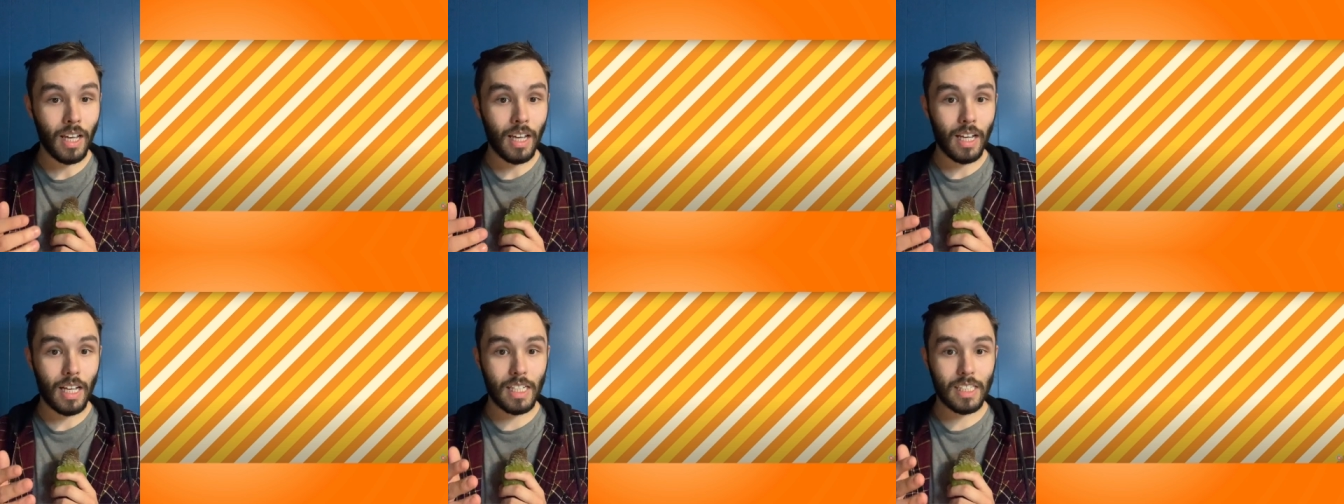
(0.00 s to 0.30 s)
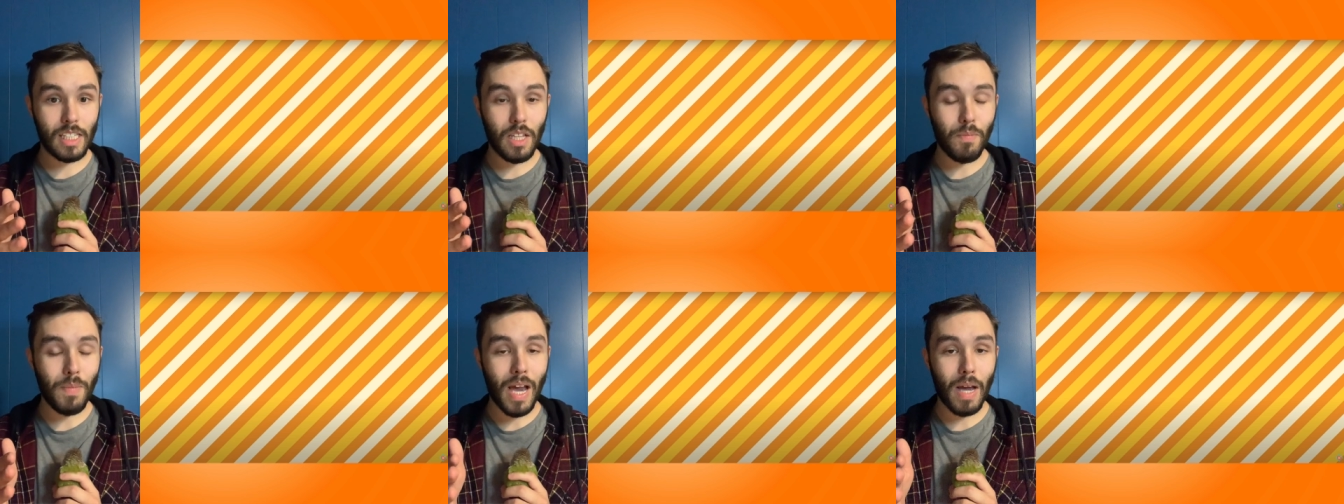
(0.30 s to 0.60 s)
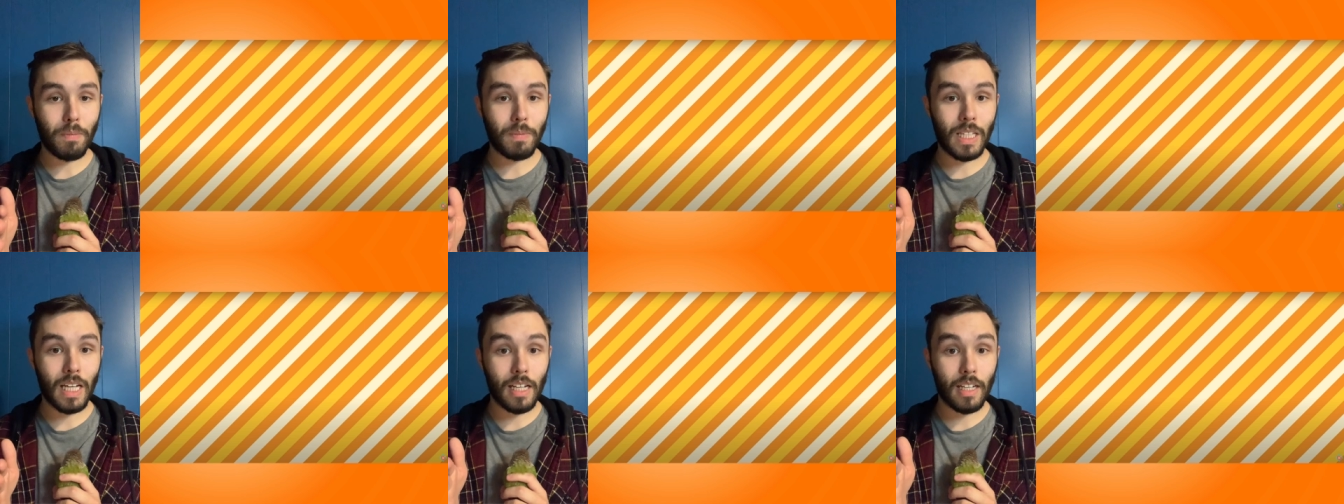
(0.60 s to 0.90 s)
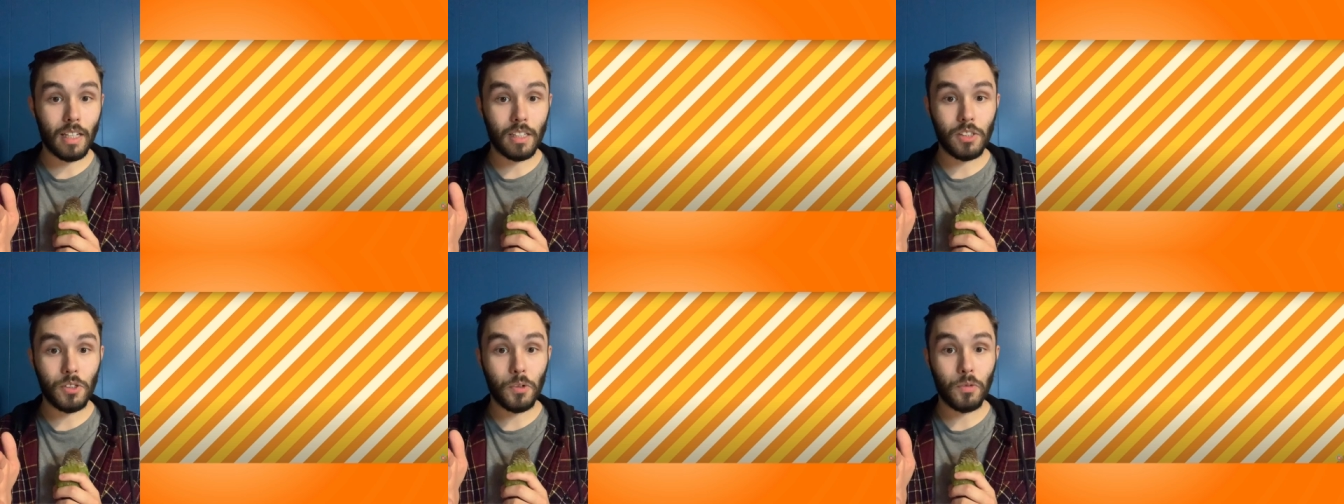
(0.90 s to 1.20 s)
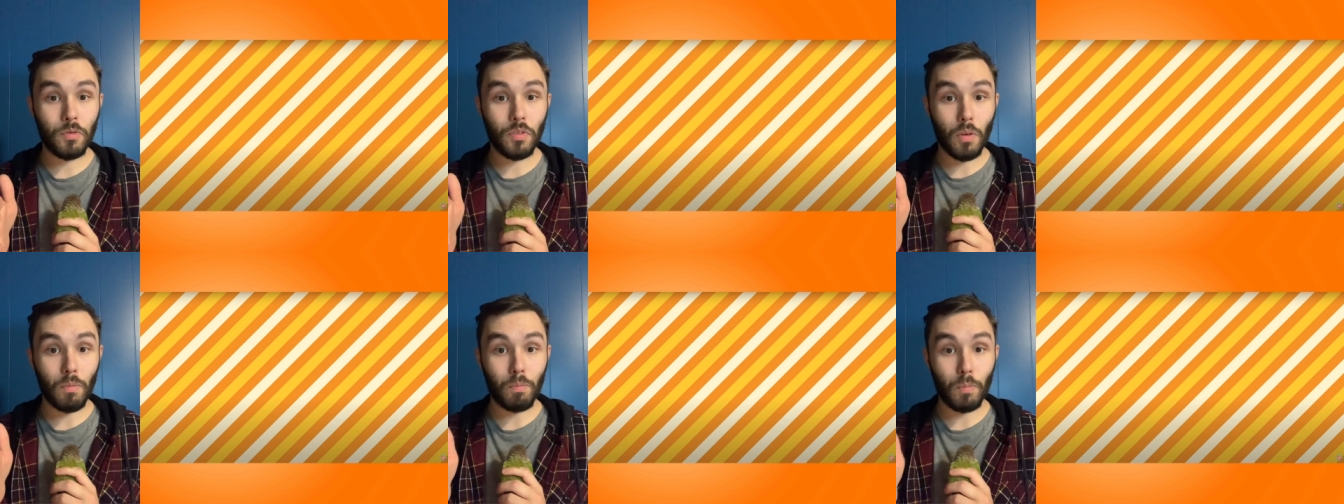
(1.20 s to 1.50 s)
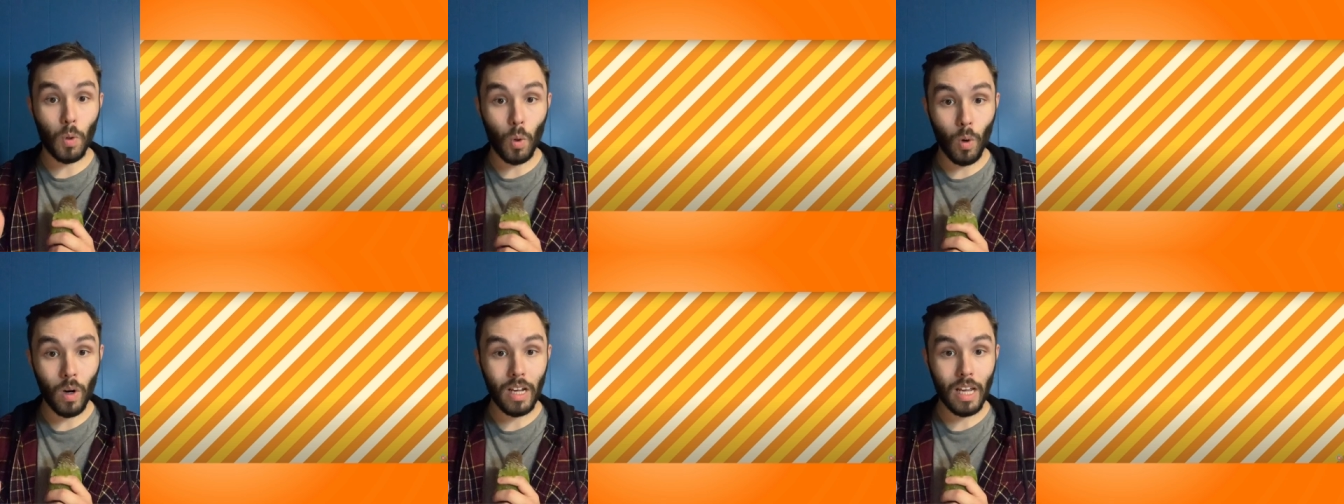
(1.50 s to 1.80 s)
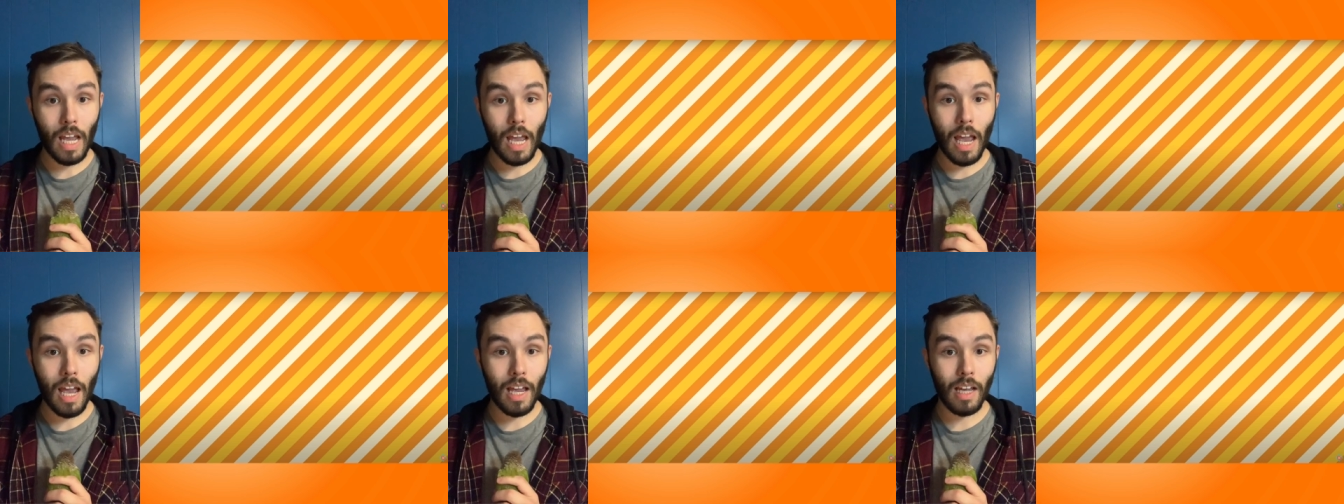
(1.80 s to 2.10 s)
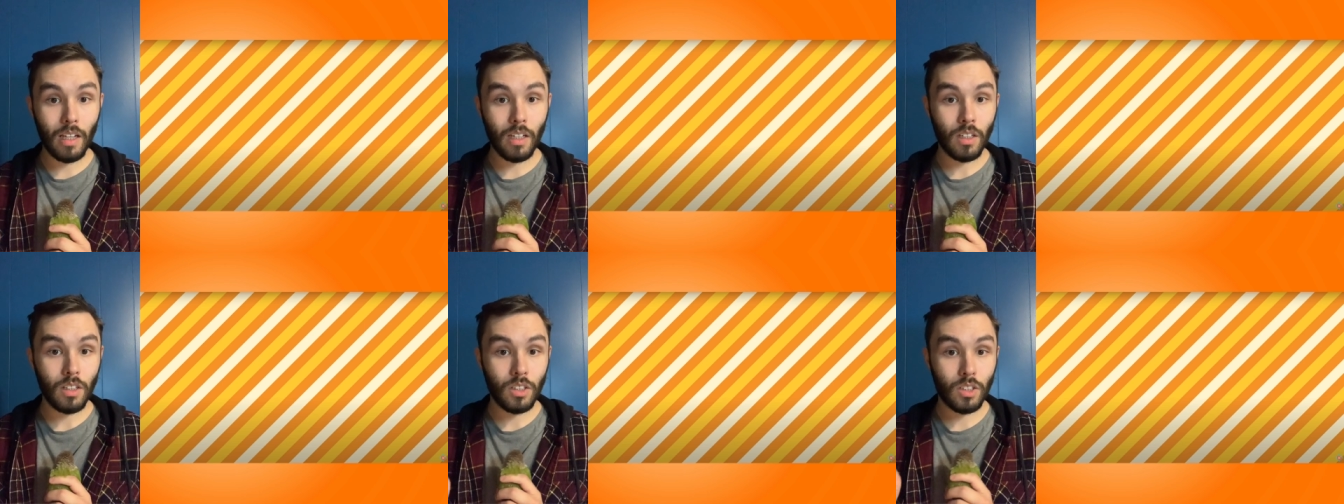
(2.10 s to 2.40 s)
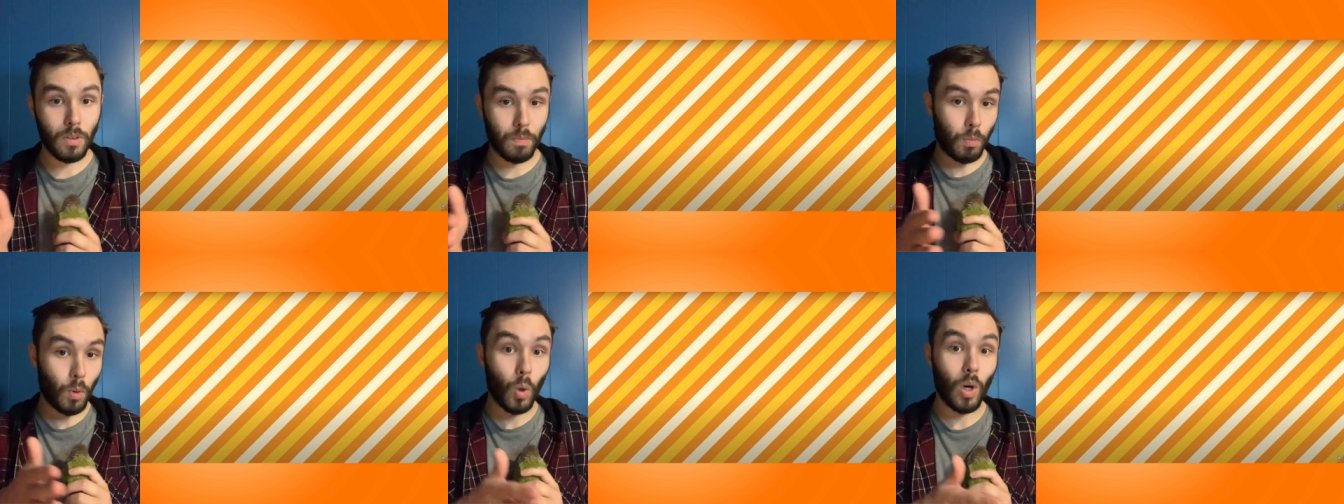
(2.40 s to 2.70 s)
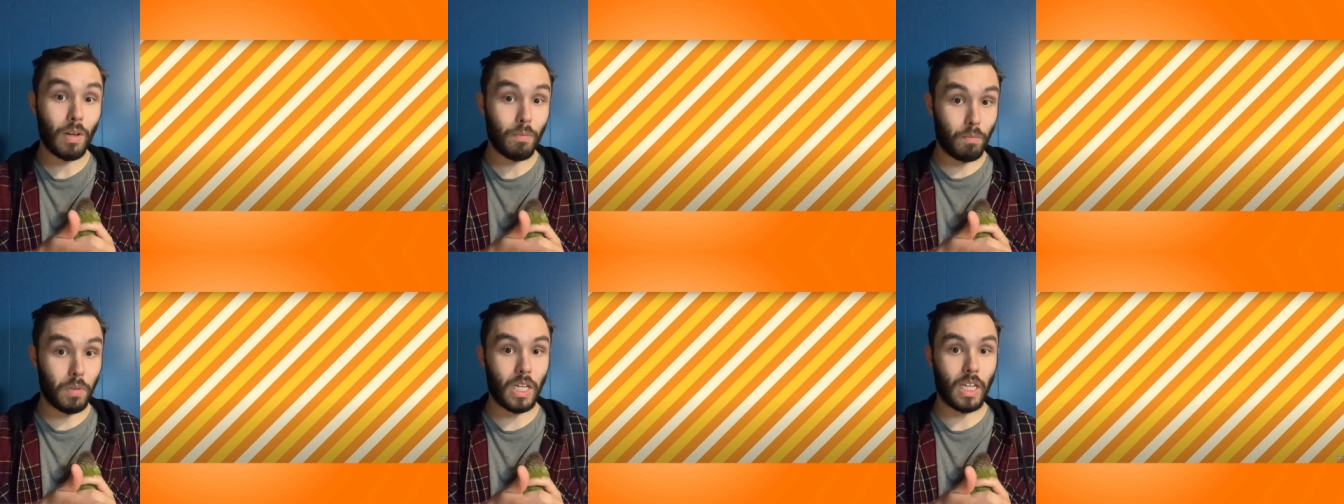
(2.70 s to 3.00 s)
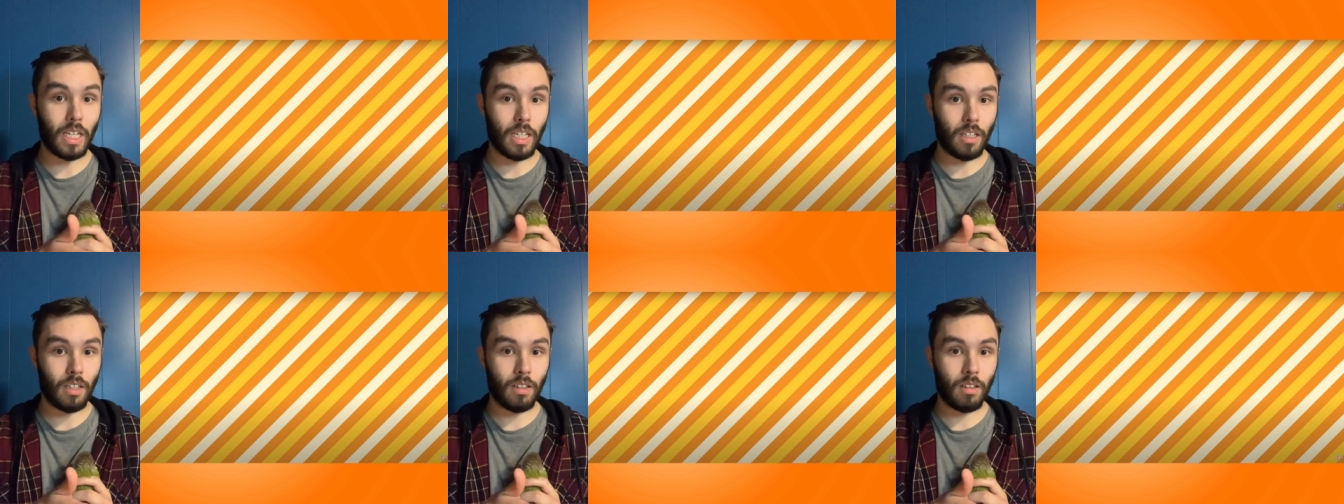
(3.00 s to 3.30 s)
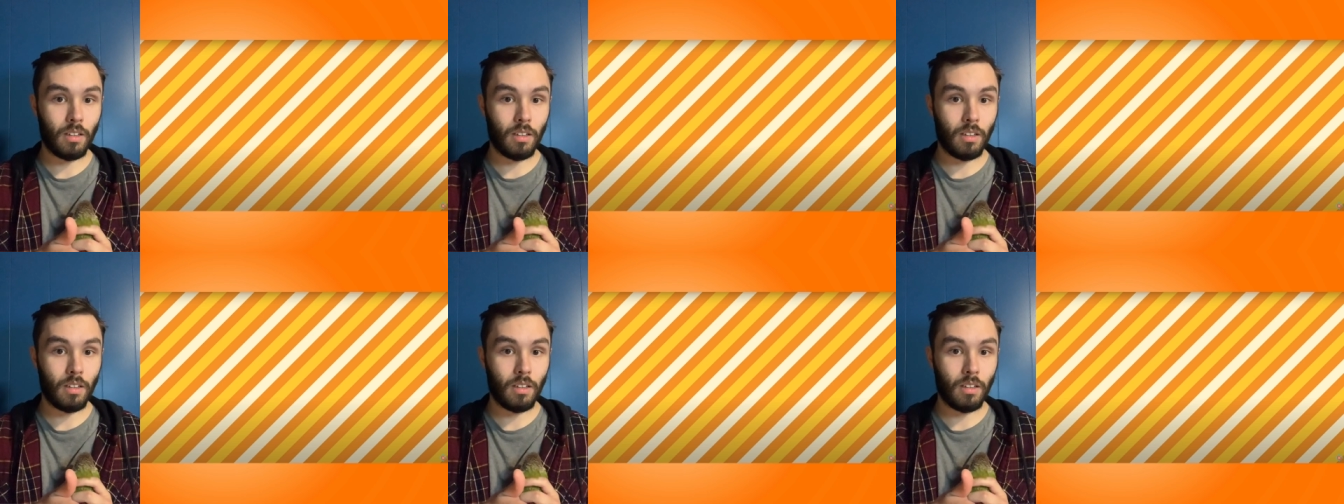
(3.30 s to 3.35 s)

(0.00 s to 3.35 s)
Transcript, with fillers: is the map that gets you from point A to point B.